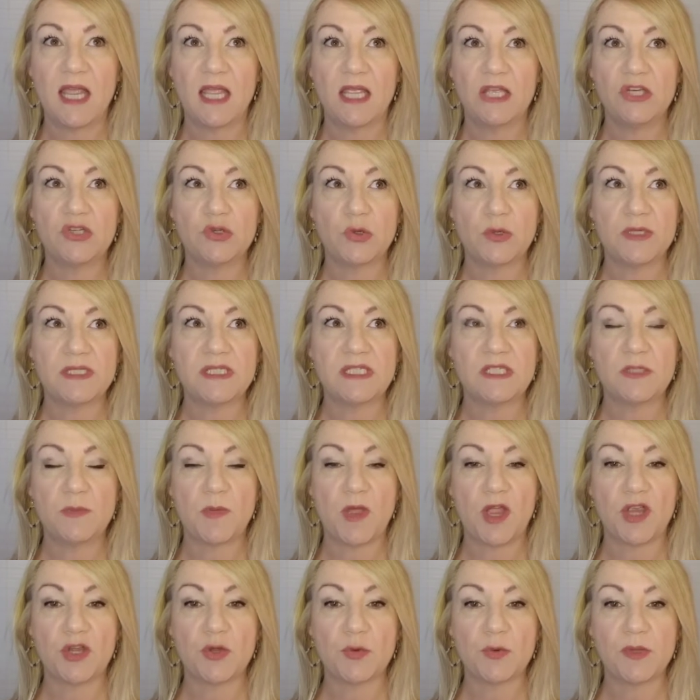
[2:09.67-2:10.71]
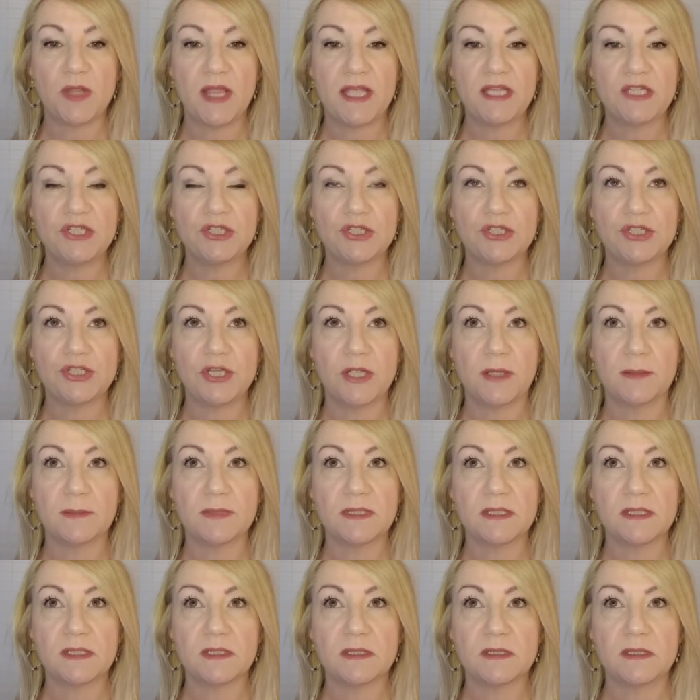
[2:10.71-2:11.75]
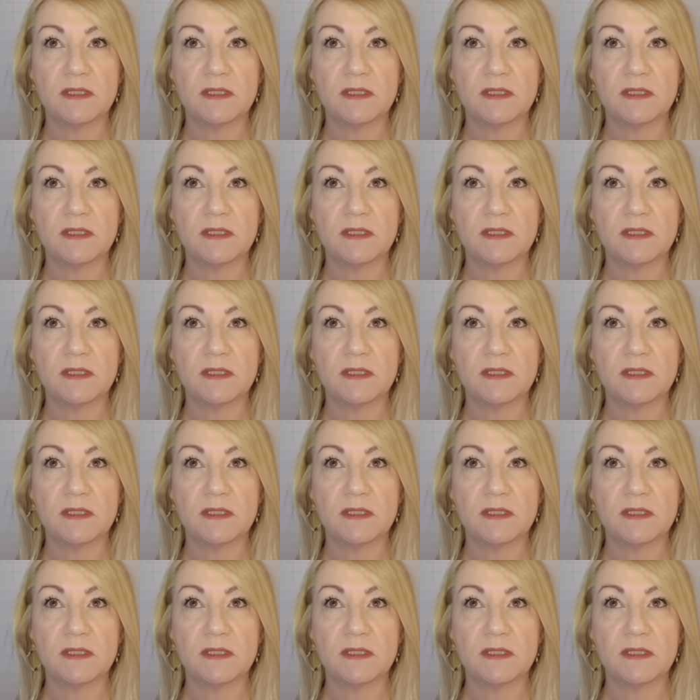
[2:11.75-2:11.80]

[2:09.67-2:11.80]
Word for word: and choices about your relationships,